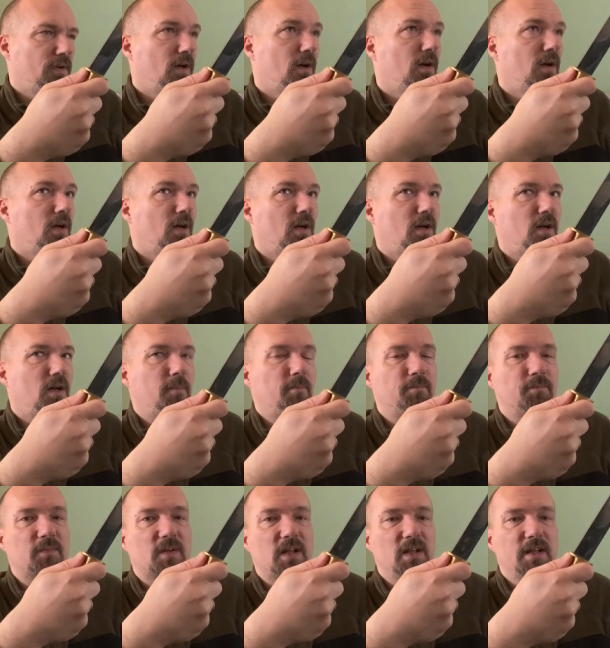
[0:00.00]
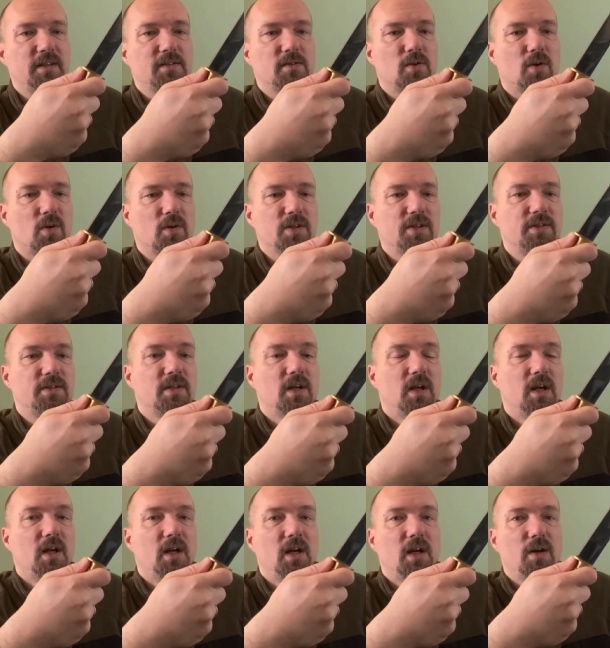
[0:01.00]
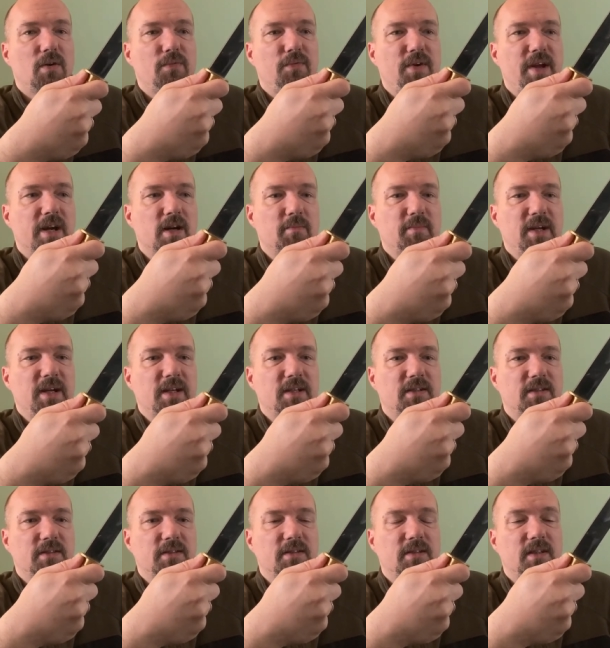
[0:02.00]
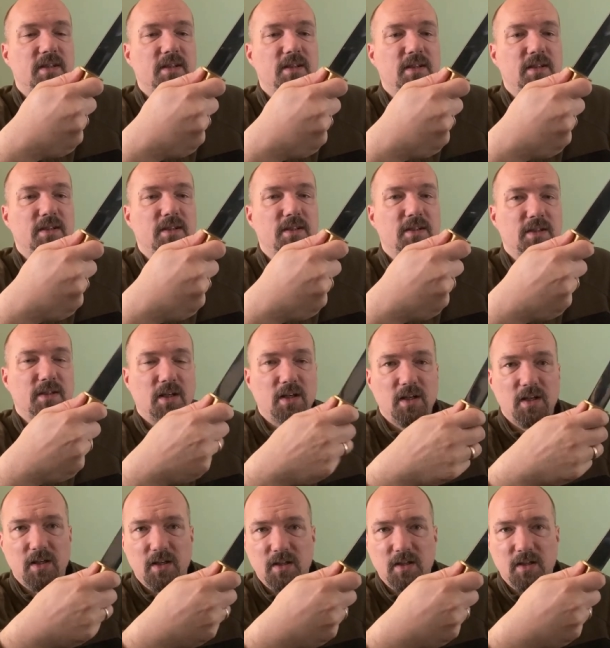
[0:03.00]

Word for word: um, let's call it Fairbairn uh,